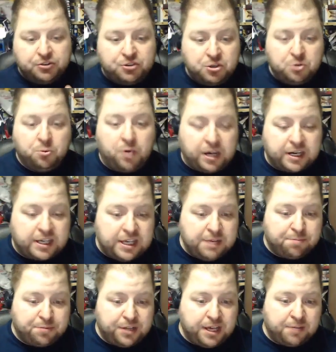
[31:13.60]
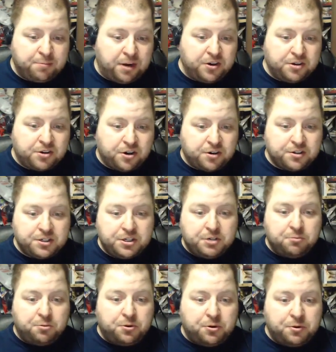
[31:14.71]
do you want to keep playing Mario Kart?
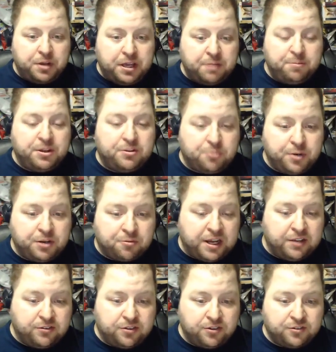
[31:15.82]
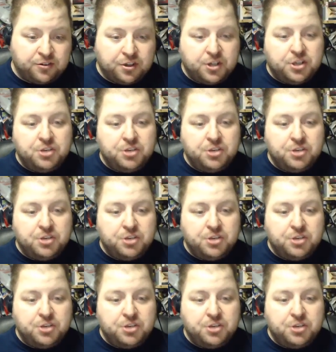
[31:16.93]
Well, in between races,